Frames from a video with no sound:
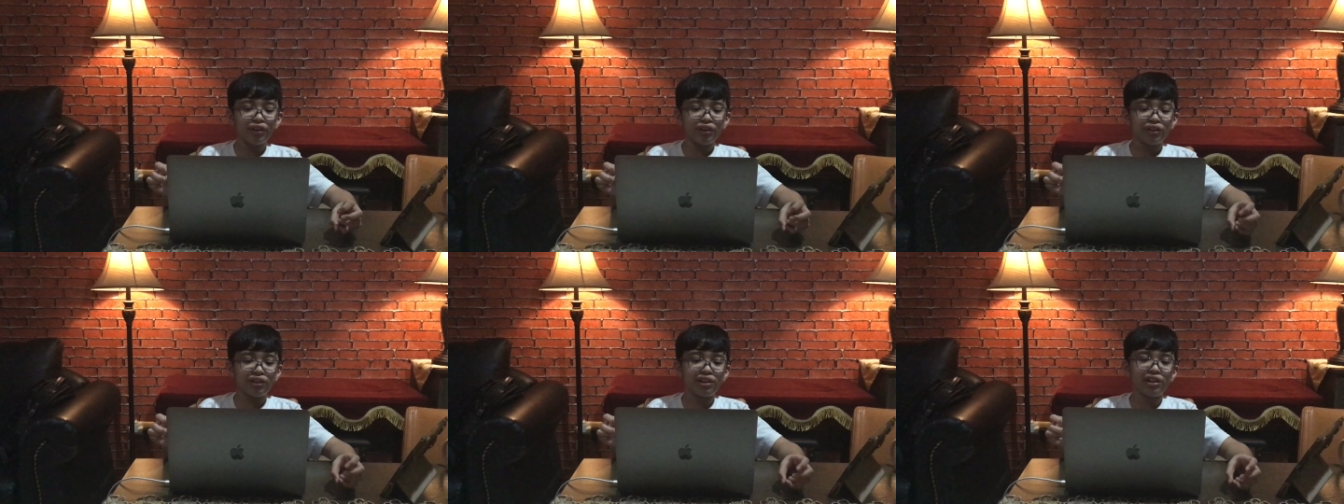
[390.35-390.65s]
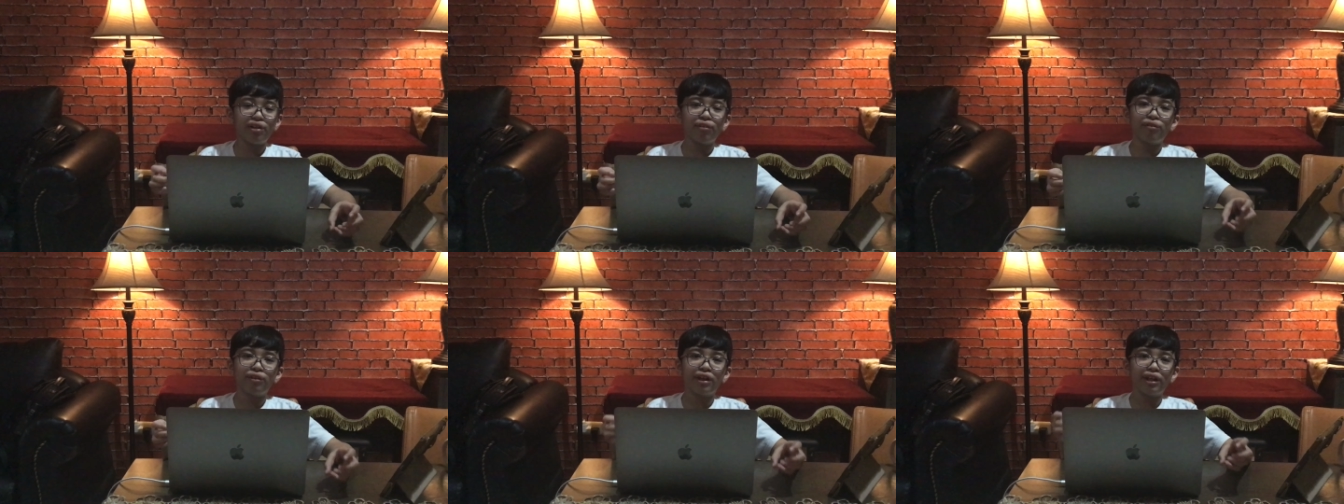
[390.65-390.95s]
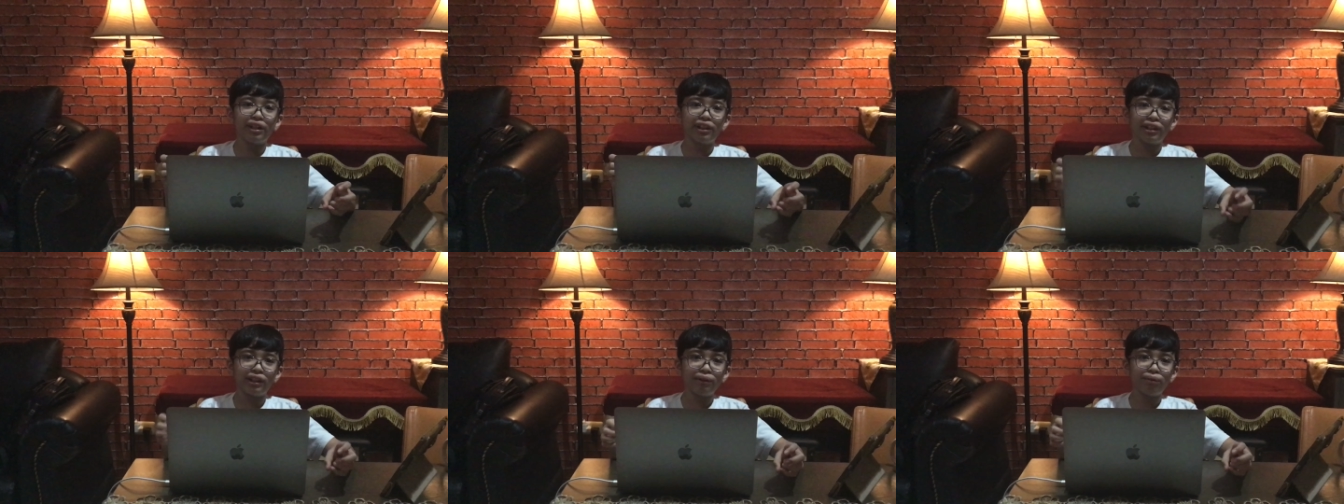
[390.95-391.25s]
so that we
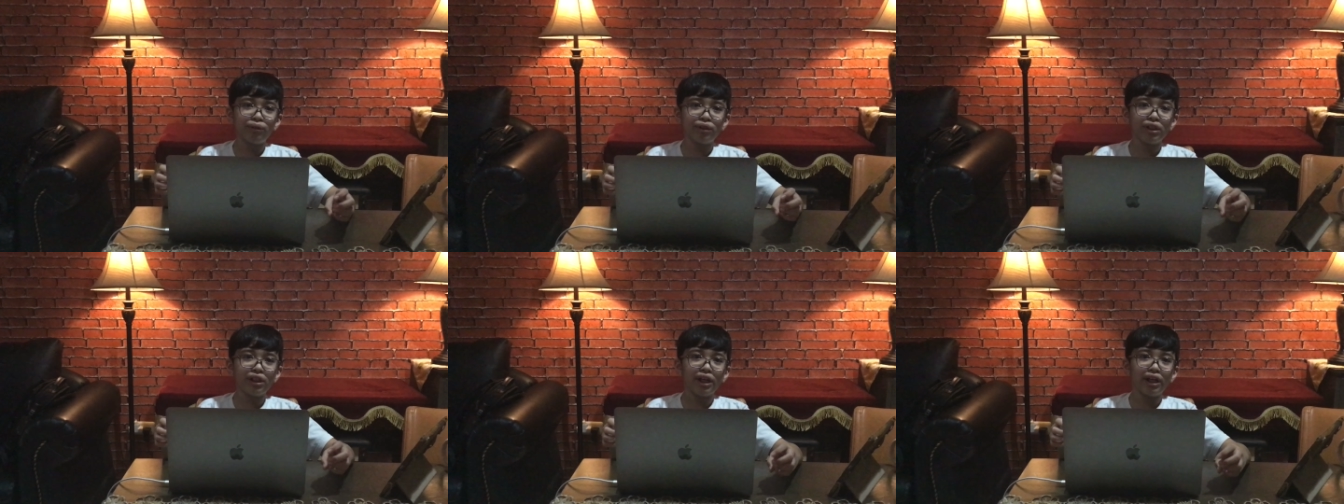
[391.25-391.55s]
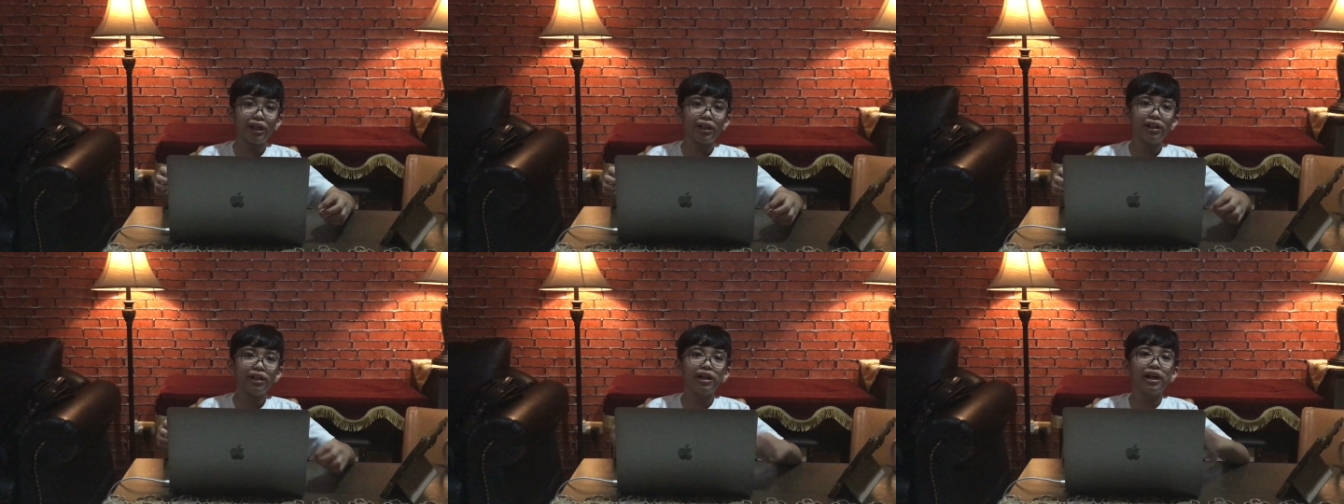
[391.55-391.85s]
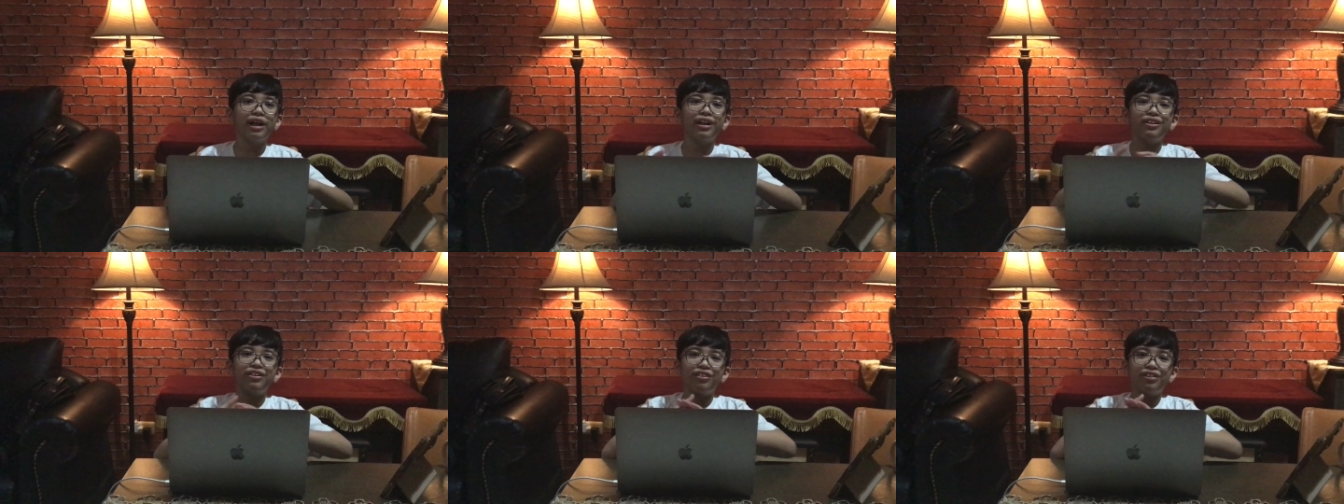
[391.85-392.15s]
can team together
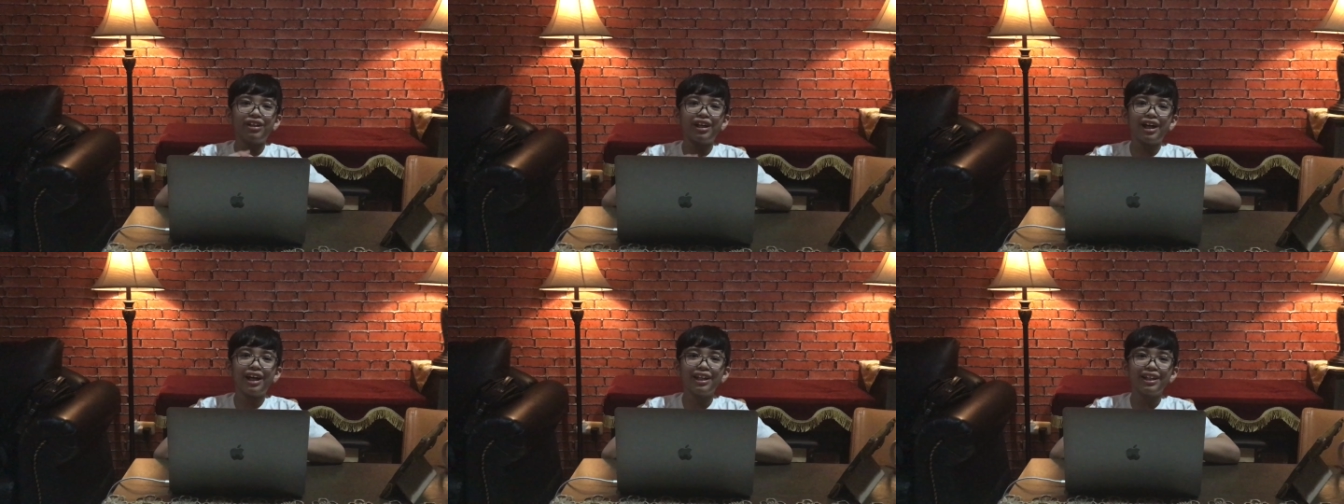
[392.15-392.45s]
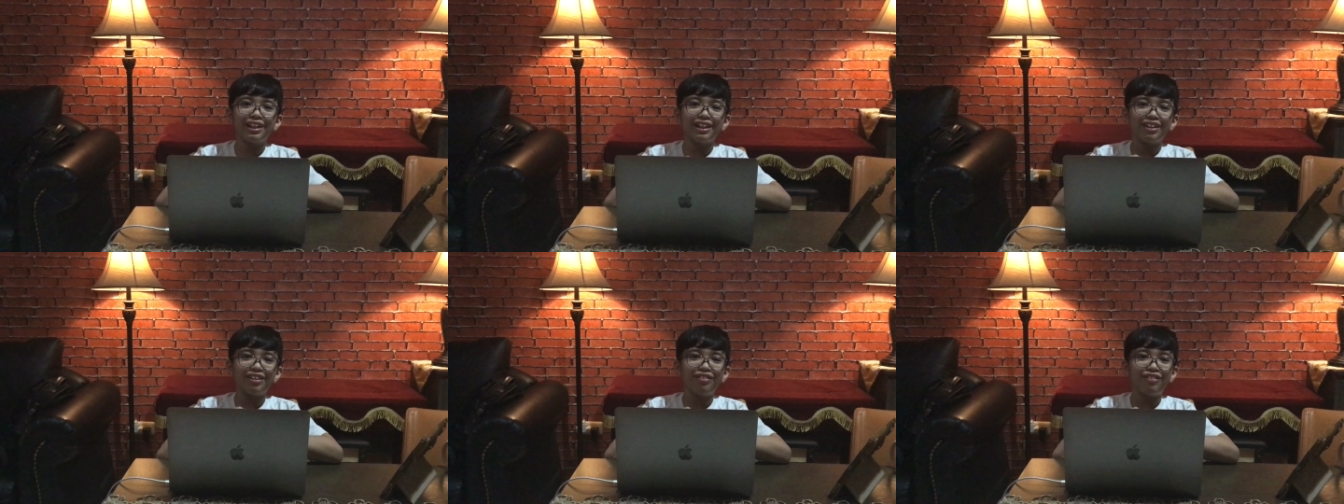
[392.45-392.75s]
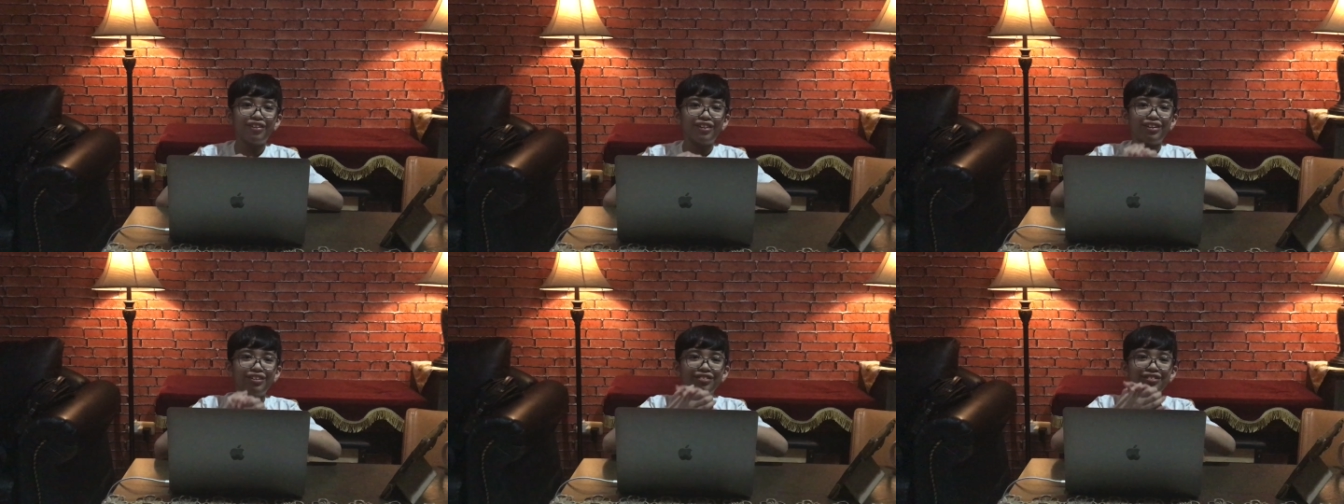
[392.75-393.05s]
and unite the
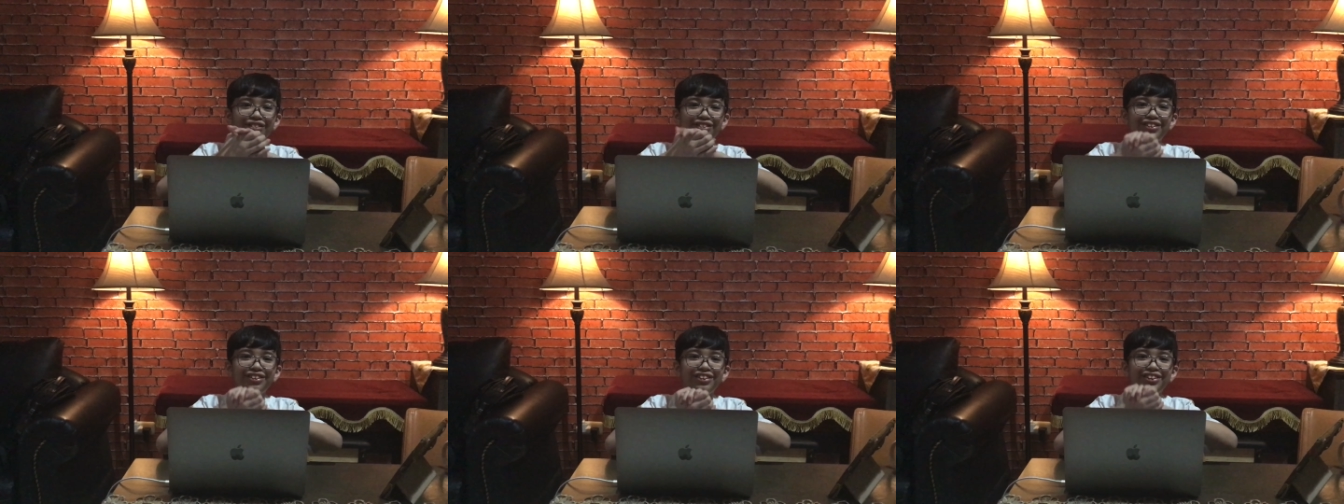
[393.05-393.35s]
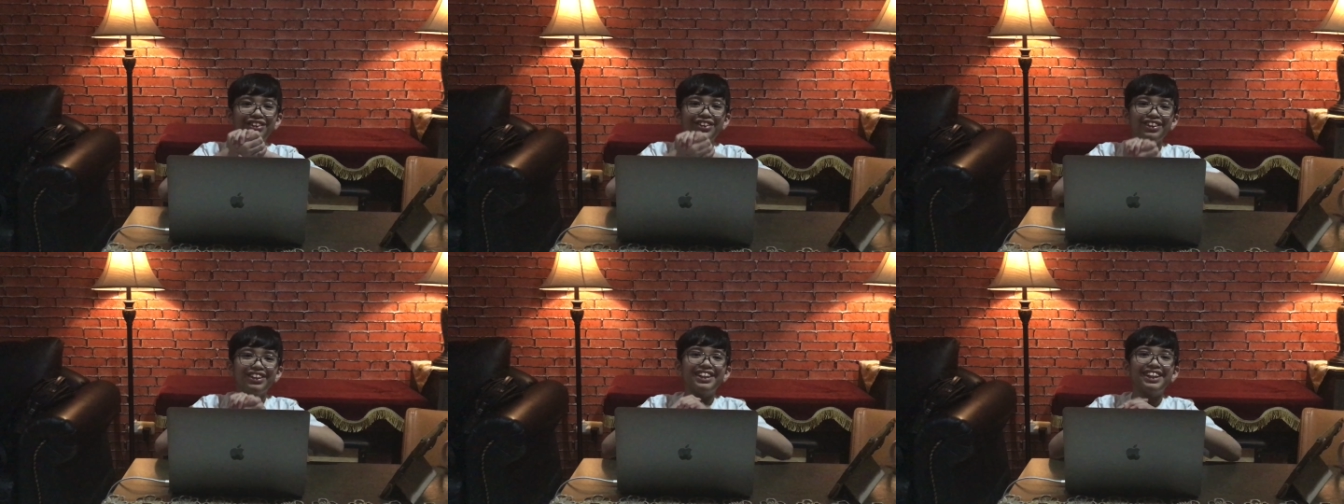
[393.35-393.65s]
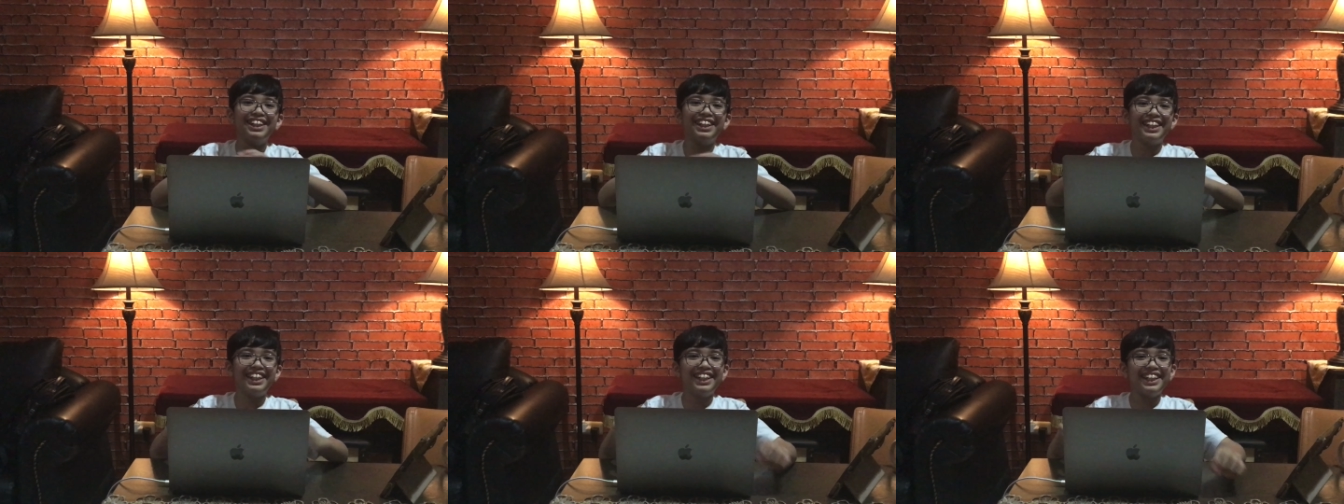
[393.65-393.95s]
world.
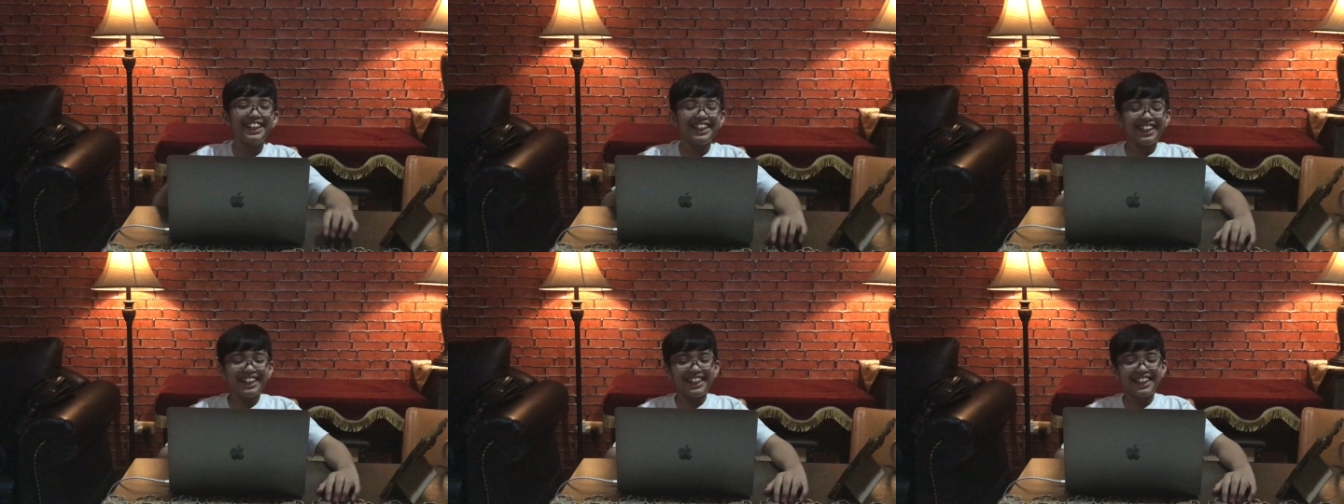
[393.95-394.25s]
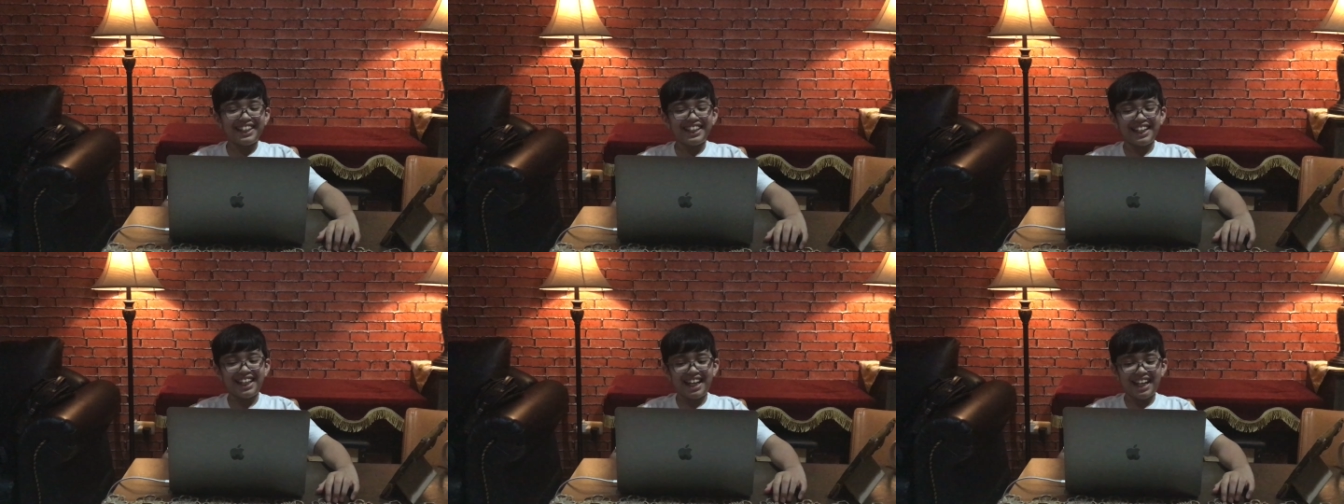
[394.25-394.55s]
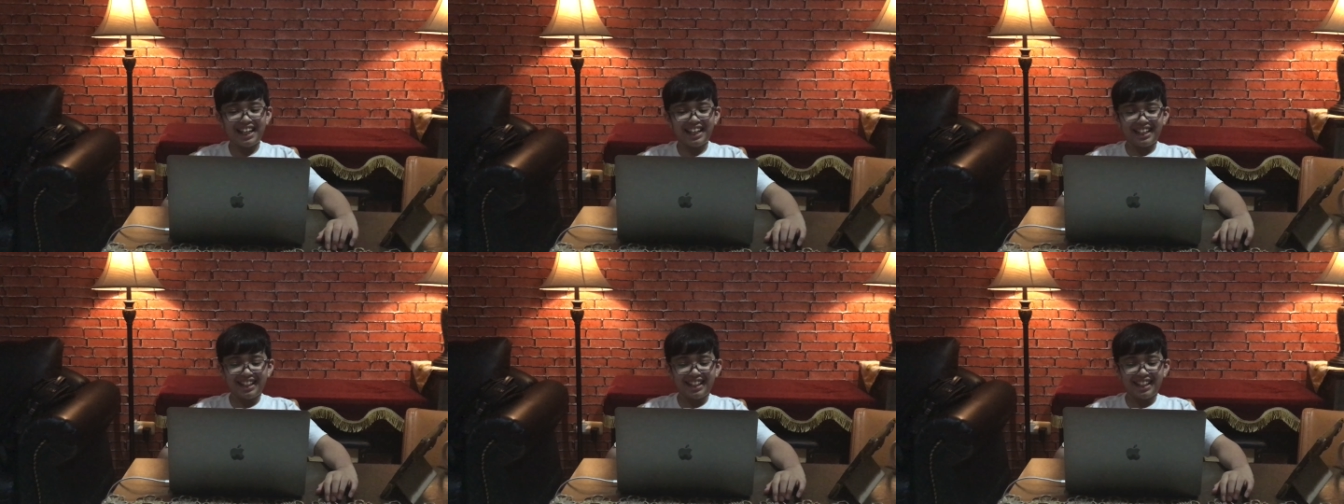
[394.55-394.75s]
Yeah.